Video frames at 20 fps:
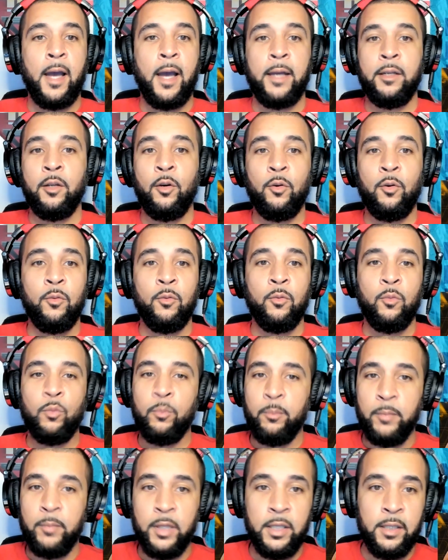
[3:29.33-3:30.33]
I know
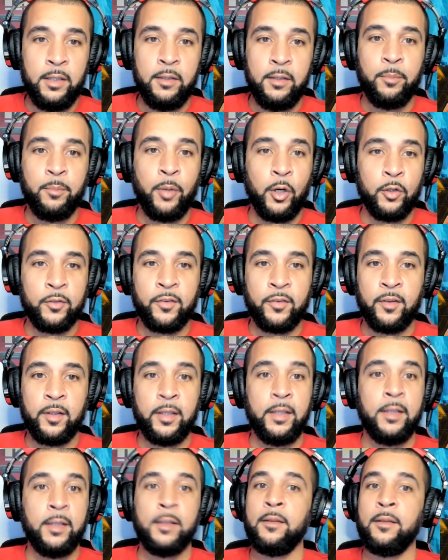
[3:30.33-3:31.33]
me
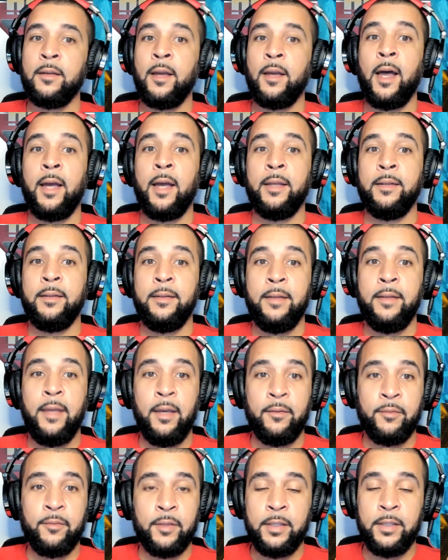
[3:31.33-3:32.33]
personally, I
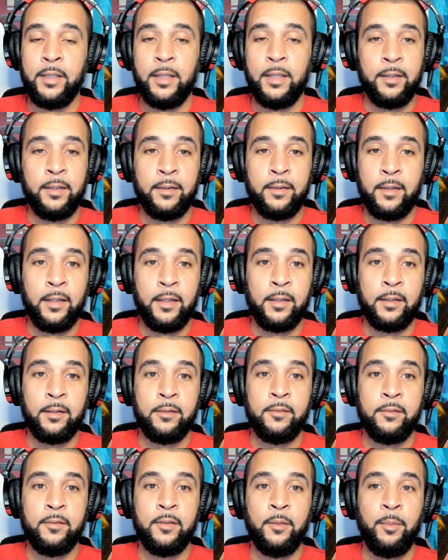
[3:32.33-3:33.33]
definitely didn't think
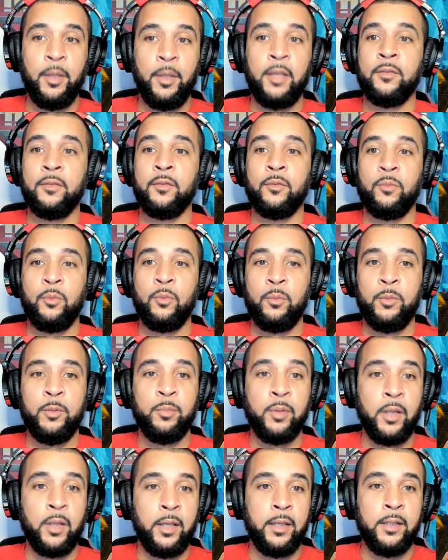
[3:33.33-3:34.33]
the Pacers would be
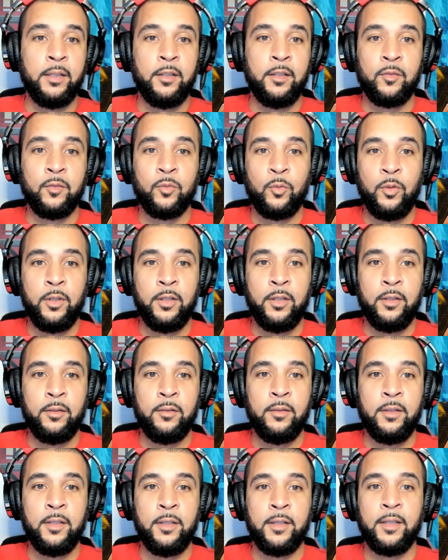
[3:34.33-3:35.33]
playing this
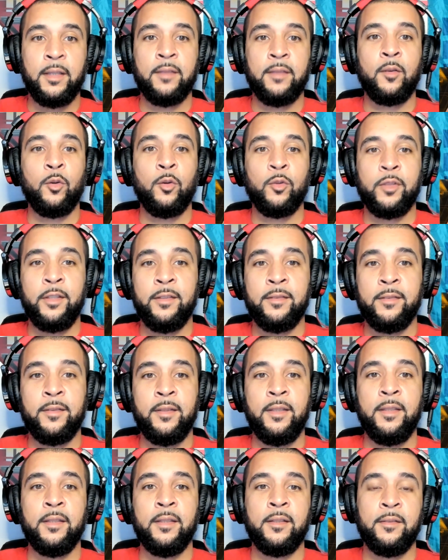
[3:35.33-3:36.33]
well against
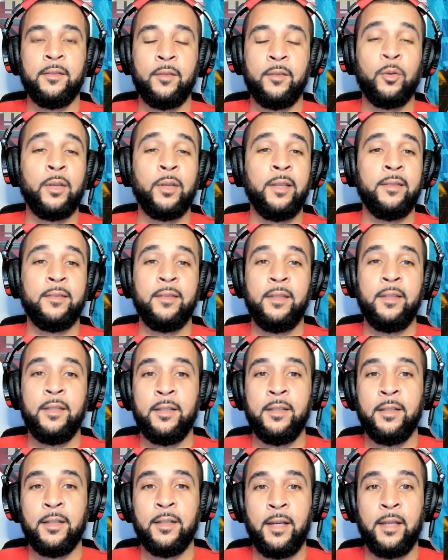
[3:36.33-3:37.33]
OKC because
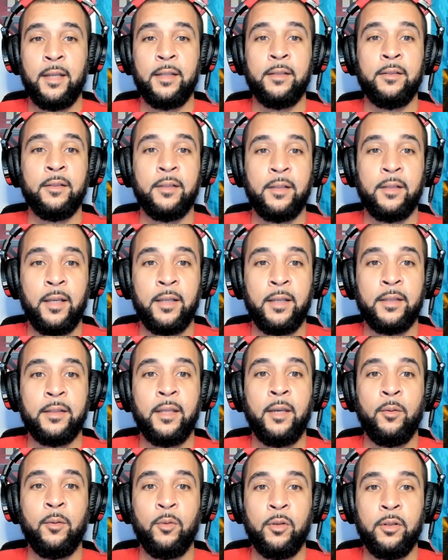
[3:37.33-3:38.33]
OKC kind of looked
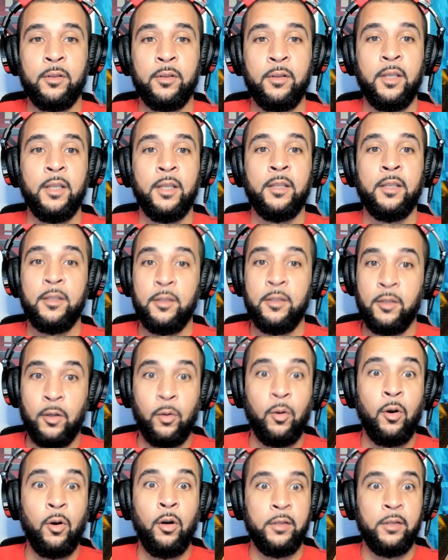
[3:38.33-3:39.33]
like they were,
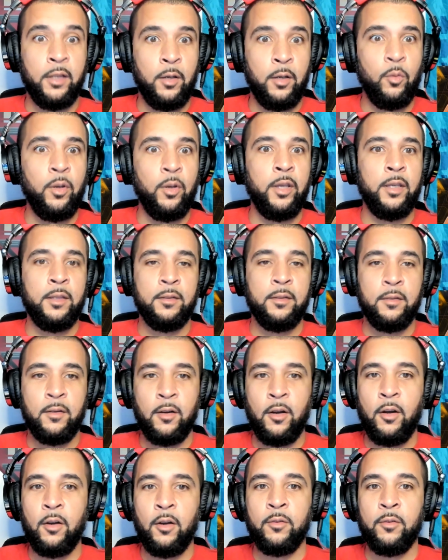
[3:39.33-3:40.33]
on their way
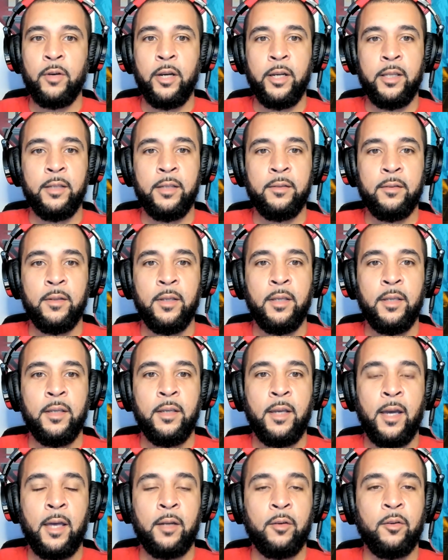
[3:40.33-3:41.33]
already.
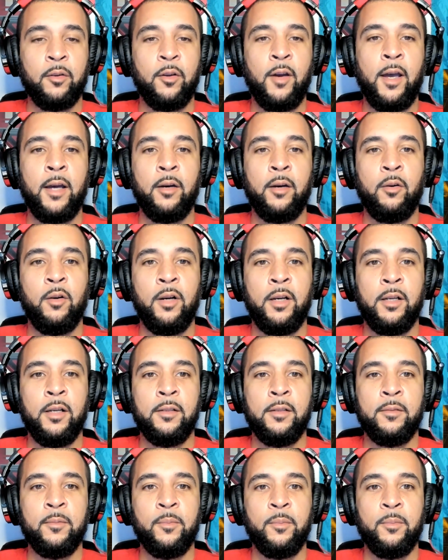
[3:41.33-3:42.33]
I don't know
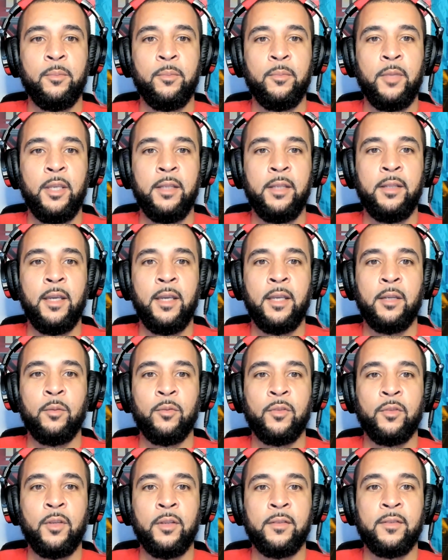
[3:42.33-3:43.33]
how
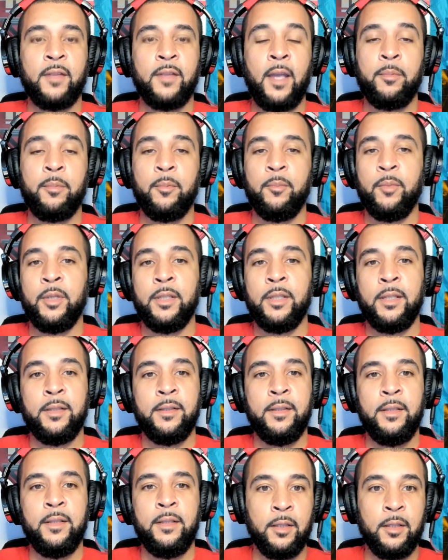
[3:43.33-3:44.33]
Indiana was going to stop them, but
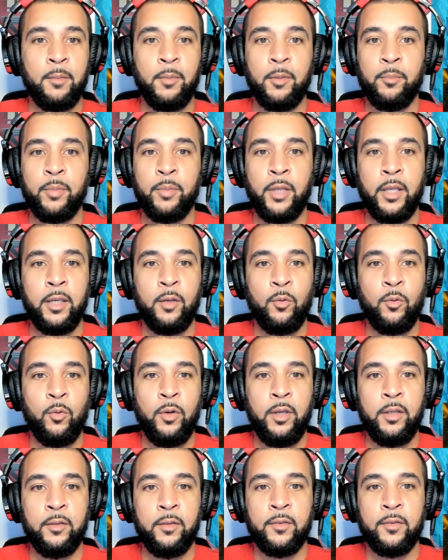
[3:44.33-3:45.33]
they've been playing
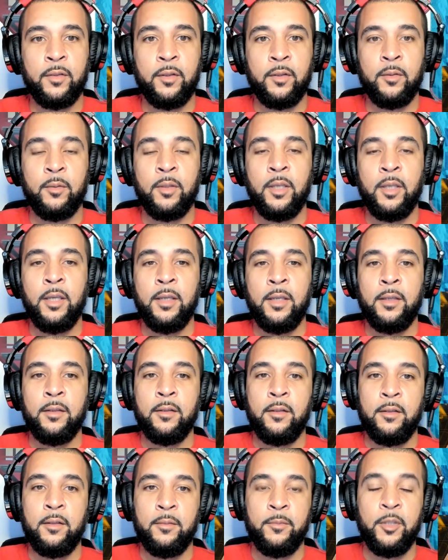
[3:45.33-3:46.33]
well. So,
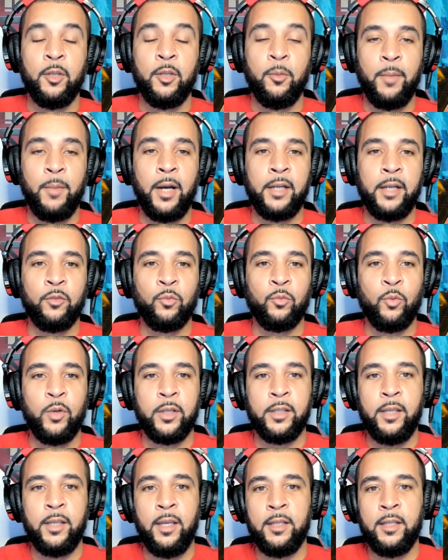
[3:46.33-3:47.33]
minus
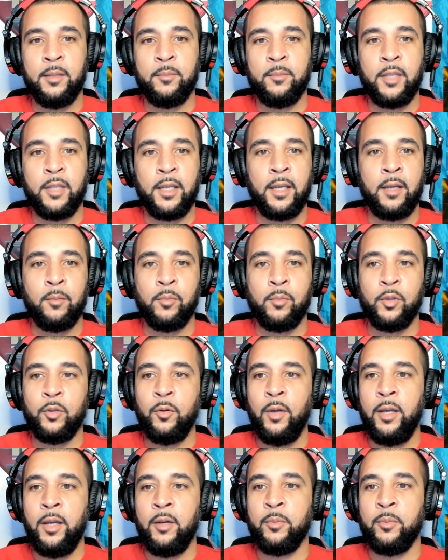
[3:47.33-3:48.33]
one game, they got
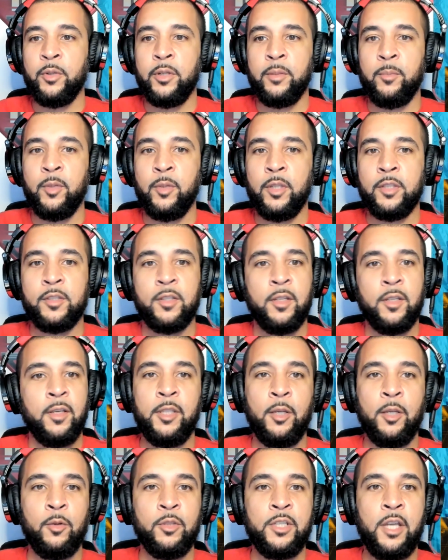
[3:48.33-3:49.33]
blew out pretty much. Let
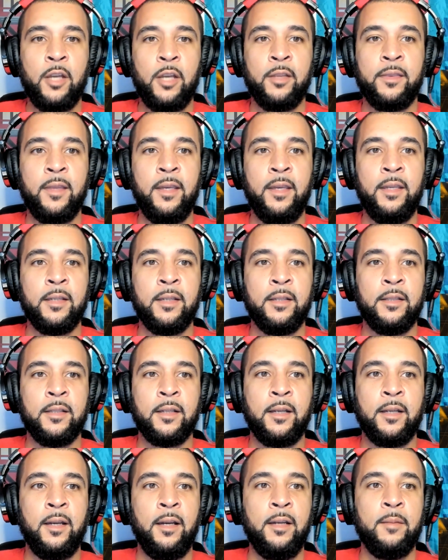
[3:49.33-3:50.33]
me know what y'all think in
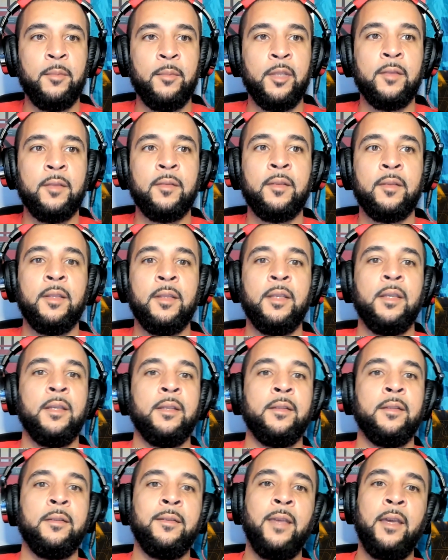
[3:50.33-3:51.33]
the comments.
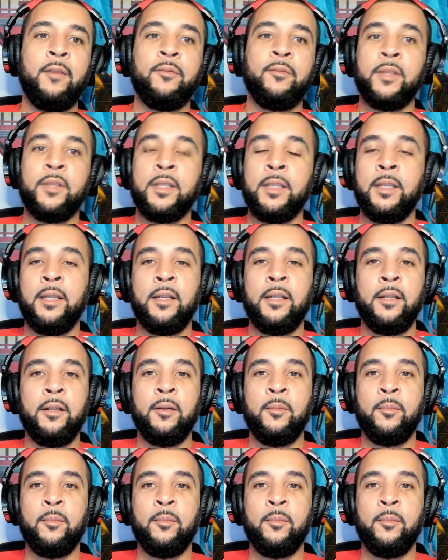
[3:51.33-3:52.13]
Definitely.